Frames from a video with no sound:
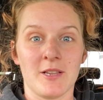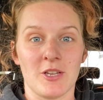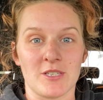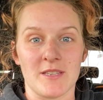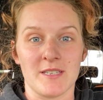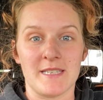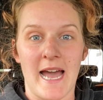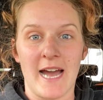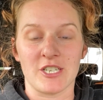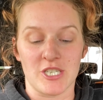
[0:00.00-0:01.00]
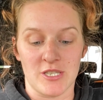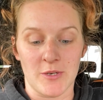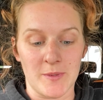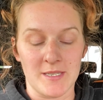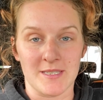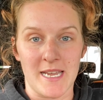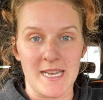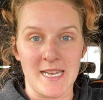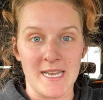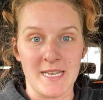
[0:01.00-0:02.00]
looked at the dash and there was
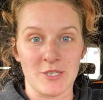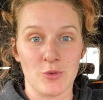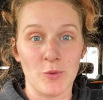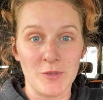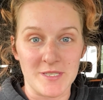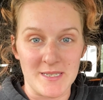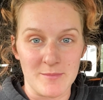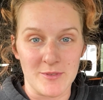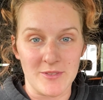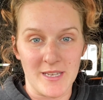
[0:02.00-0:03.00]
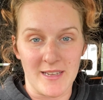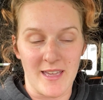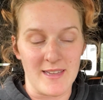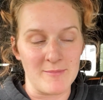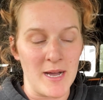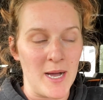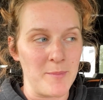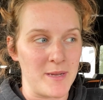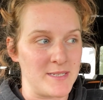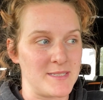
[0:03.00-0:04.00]
a tool symbol that came
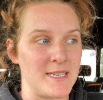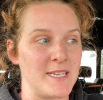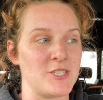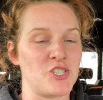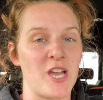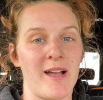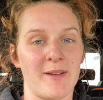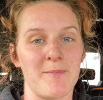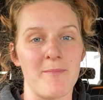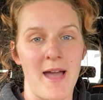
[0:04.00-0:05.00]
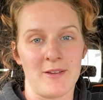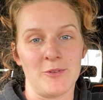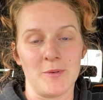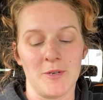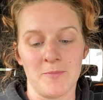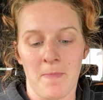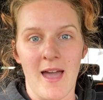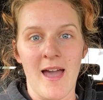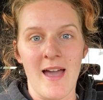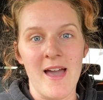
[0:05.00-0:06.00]
up and said check manual.
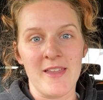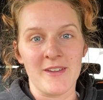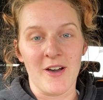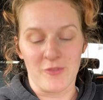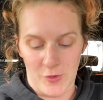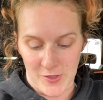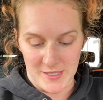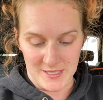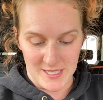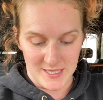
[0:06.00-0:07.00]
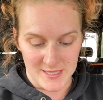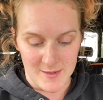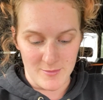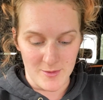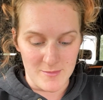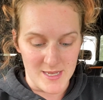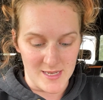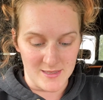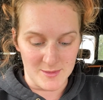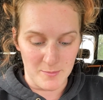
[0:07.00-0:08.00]
And of course, this symbol
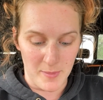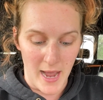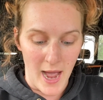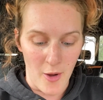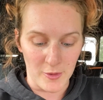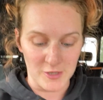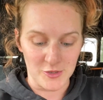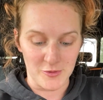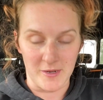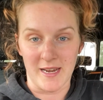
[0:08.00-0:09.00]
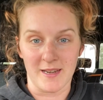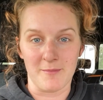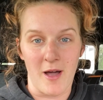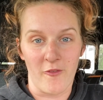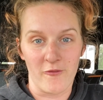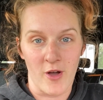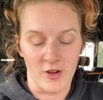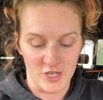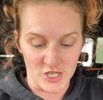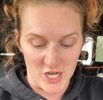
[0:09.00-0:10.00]
means powertrain
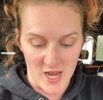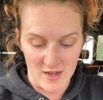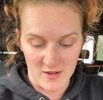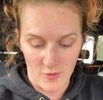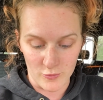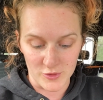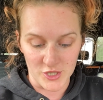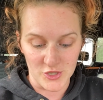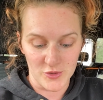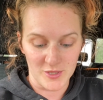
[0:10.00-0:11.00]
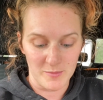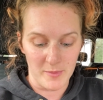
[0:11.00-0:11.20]
malfunction, reduced